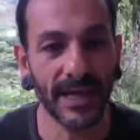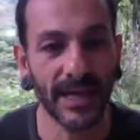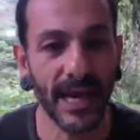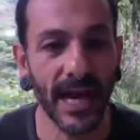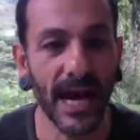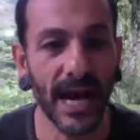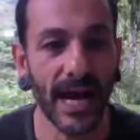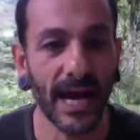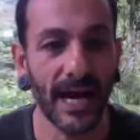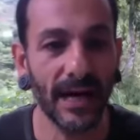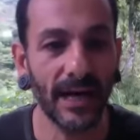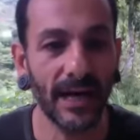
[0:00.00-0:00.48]

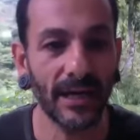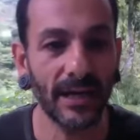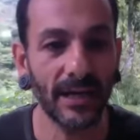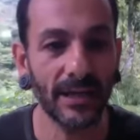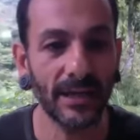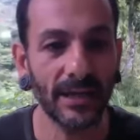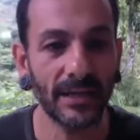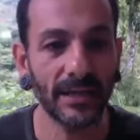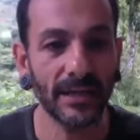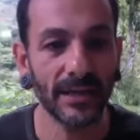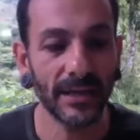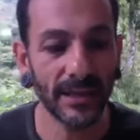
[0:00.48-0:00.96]
yeah,
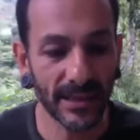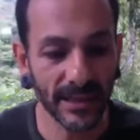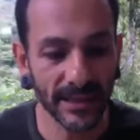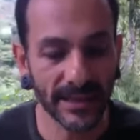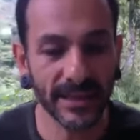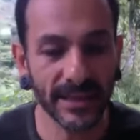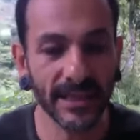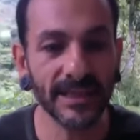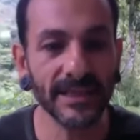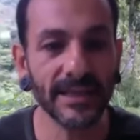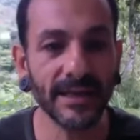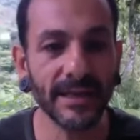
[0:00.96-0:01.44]

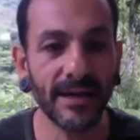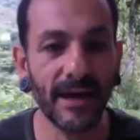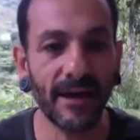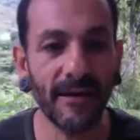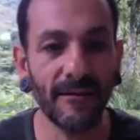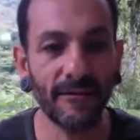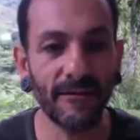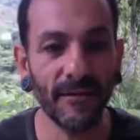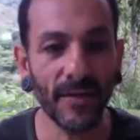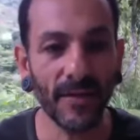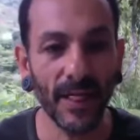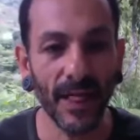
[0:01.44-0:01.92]
this is
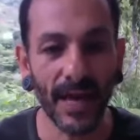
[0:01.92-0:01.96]
enough.